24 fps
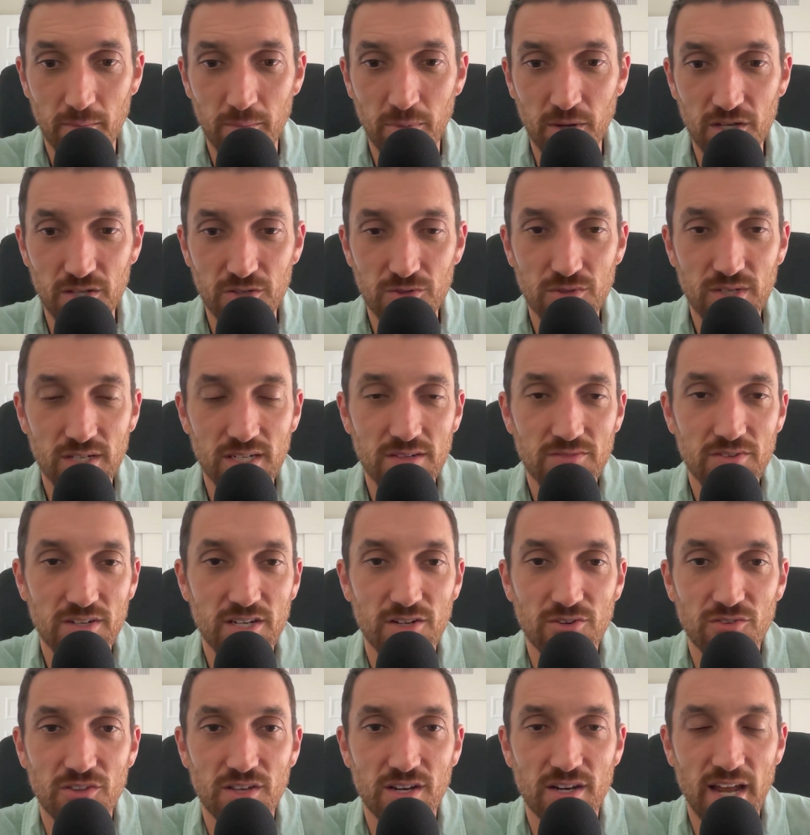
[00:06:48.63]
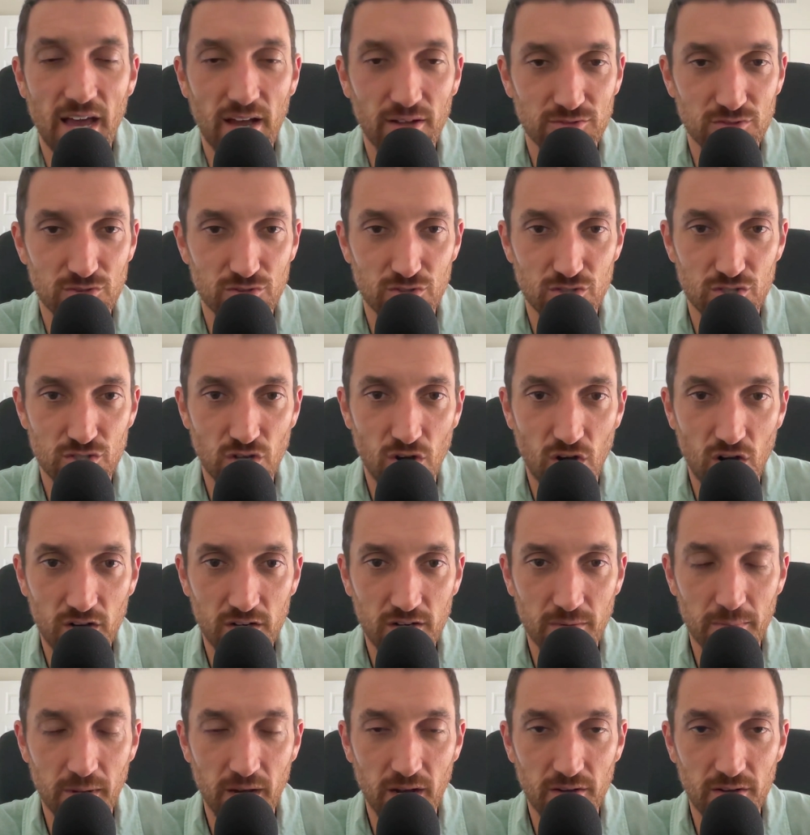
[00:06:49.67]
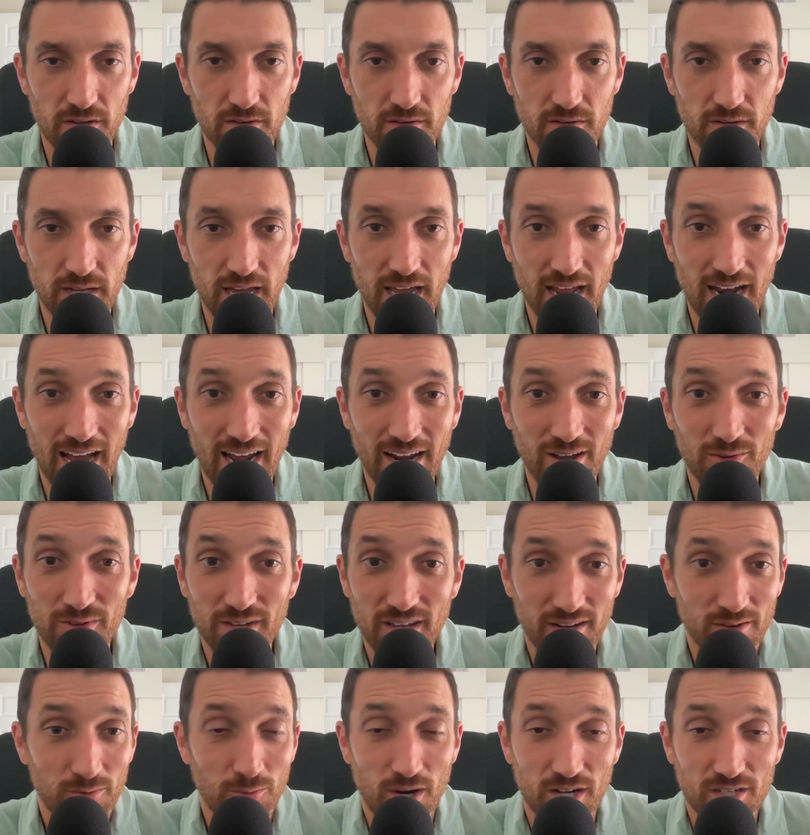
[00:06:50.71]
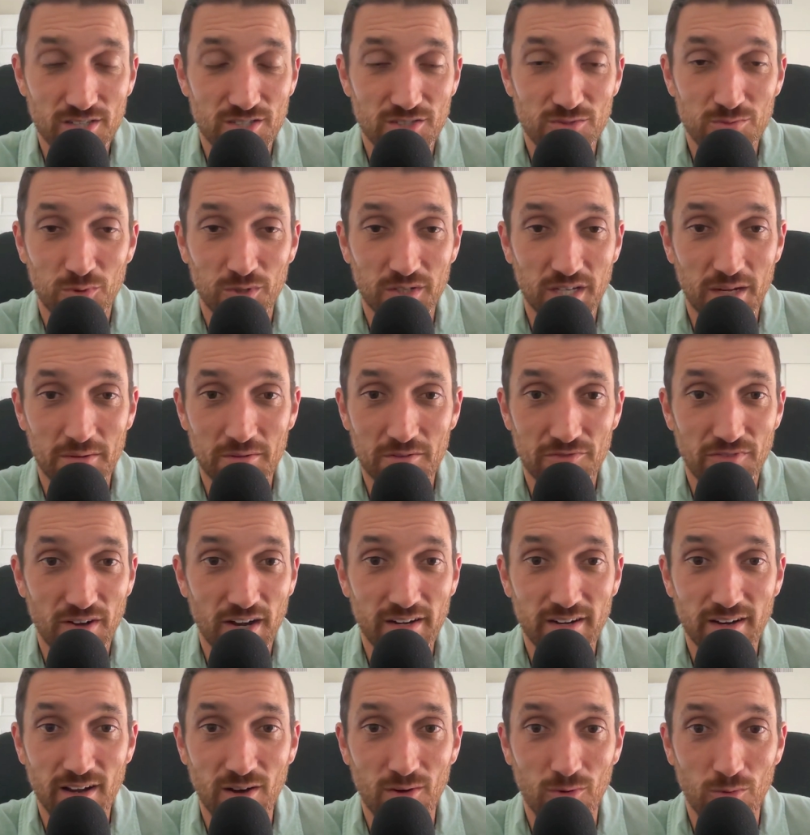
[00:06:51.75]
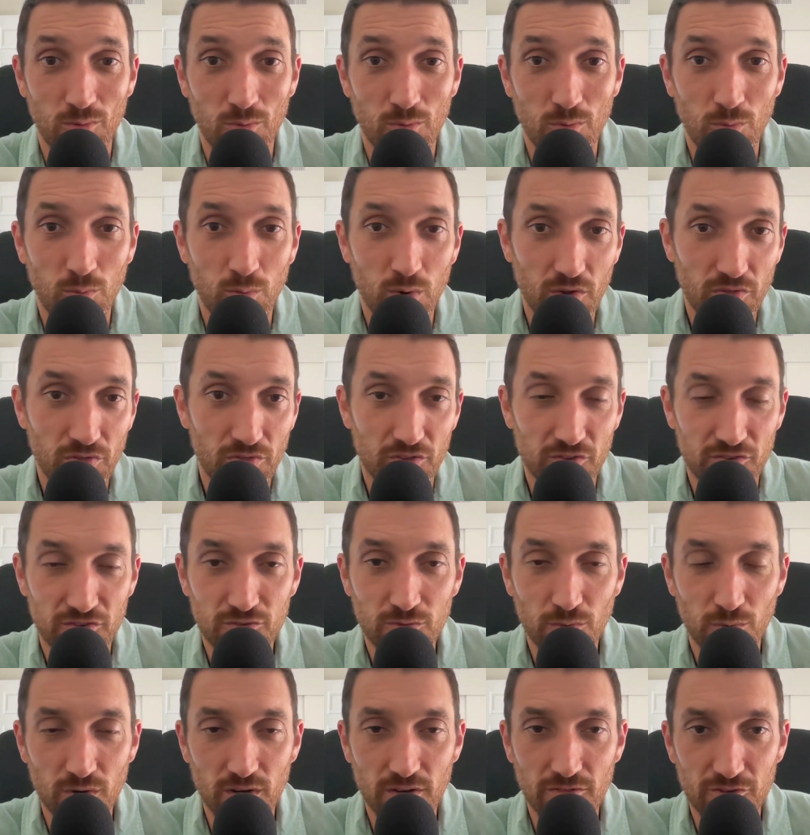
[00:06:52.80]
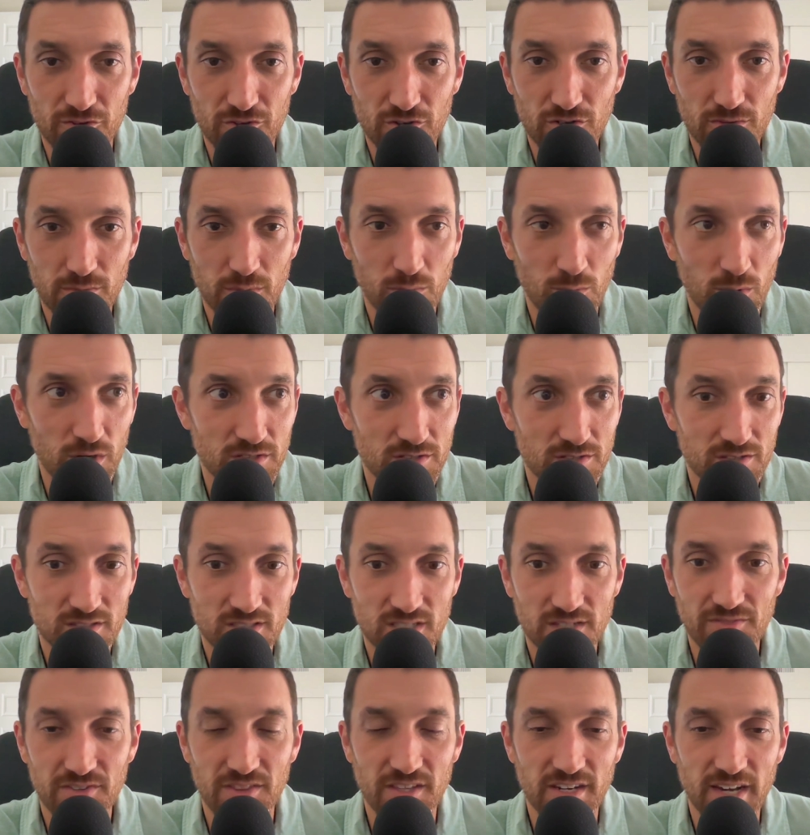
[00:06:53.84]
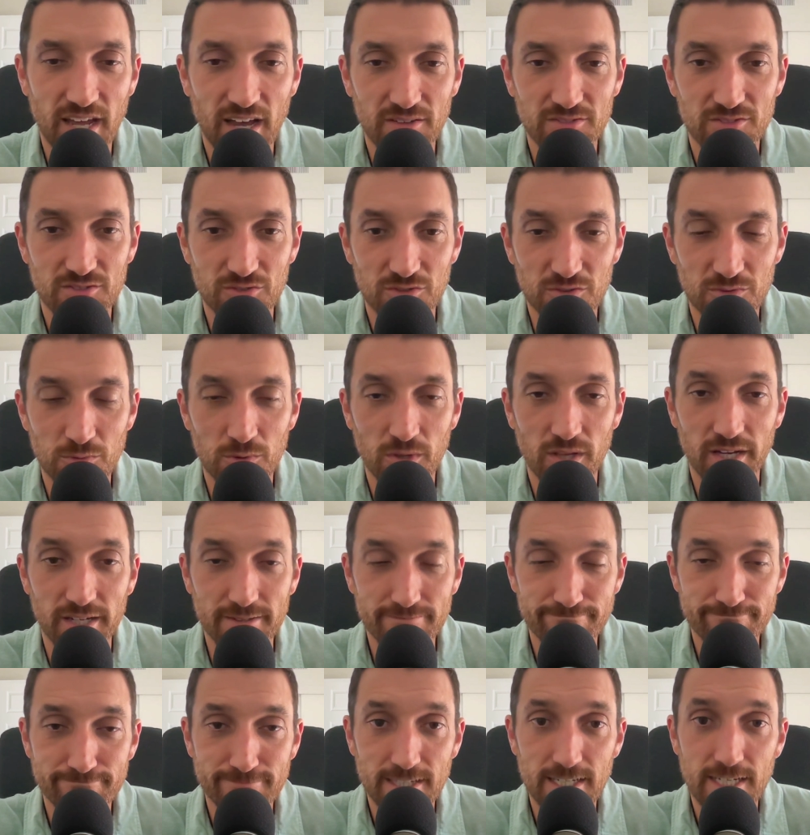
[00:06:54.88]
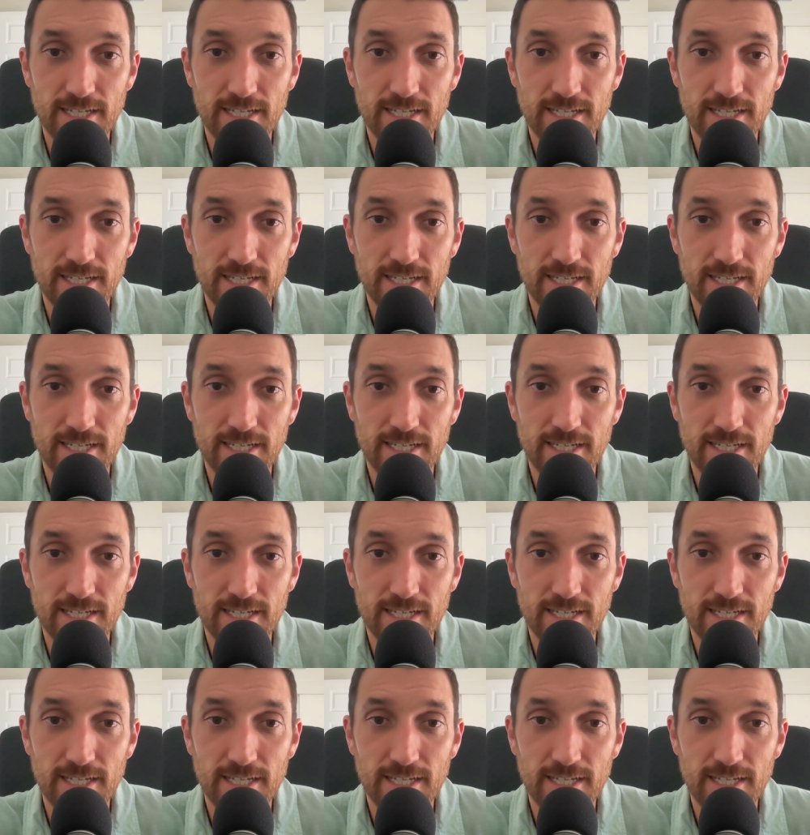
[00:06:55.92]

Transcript: But you can even hear the announcers talk about it. And I only had to watch this one game to find out what the story of the tournament was, because even the announcers were like,